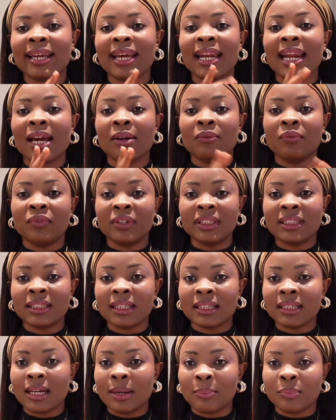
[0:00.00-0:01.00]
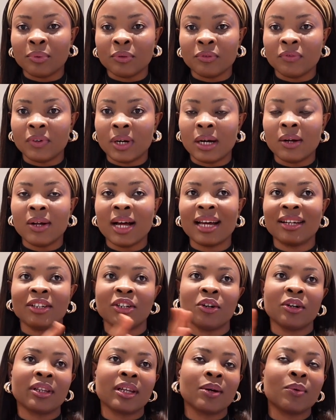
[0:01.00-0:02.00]
get like visa approval, and the
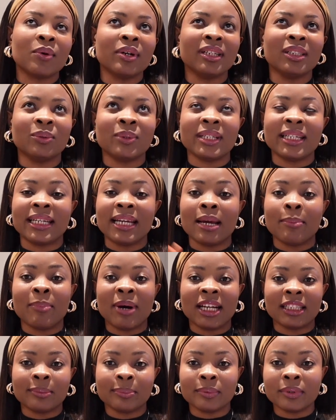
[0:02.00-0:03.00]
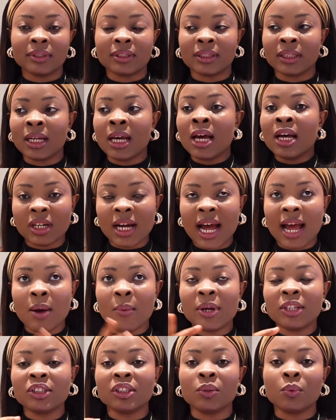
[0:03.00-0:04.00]
other one is where they get passports. I
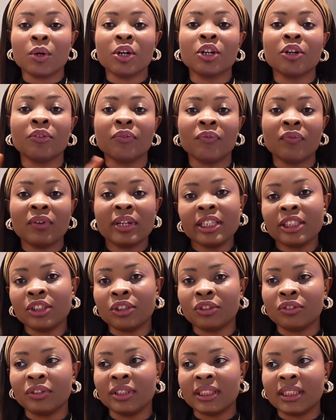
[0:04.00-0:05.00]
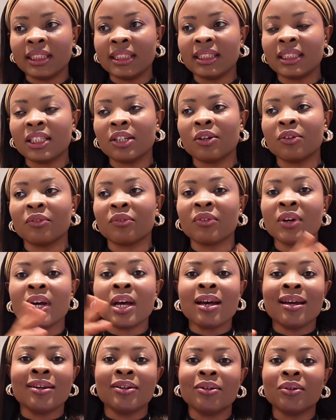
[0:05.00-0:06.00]
went to the one on Fleet Street instead of
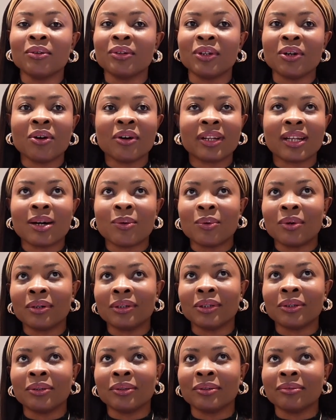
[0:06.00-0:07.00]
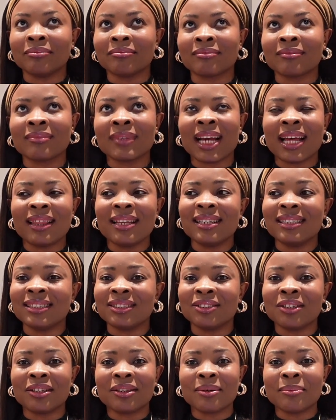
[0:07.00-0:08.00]
the other one on, I think it's
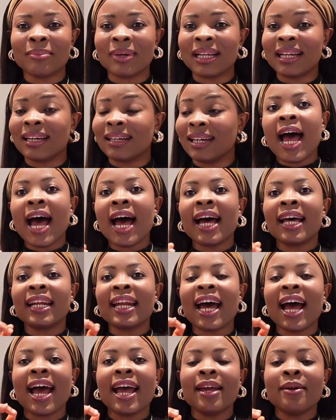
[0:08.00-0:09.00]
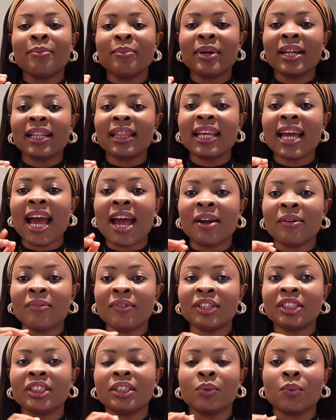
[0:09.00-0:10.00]
Northumberland. And immediately I
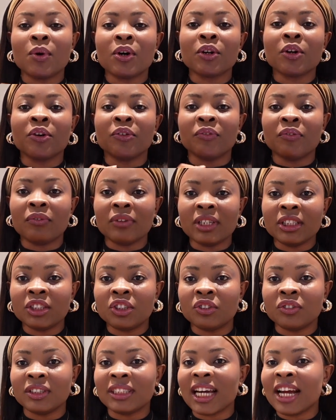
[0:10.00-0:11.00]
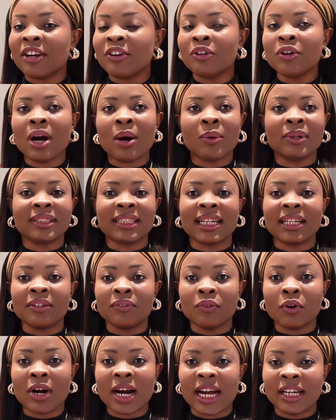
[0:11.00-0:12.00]
reached the one on Fleet Street, I knew I was at the
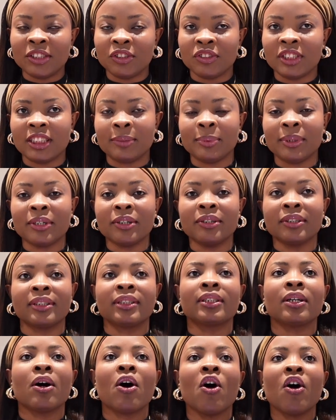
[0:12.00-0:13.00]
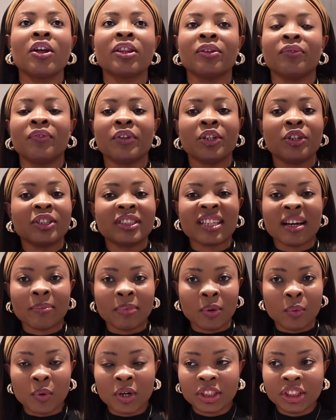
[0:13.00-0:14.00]
wrong address, because all the videos I've
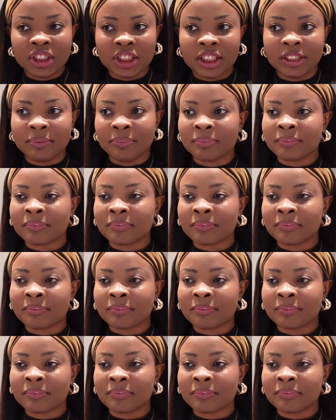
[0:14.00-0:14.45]
been watching,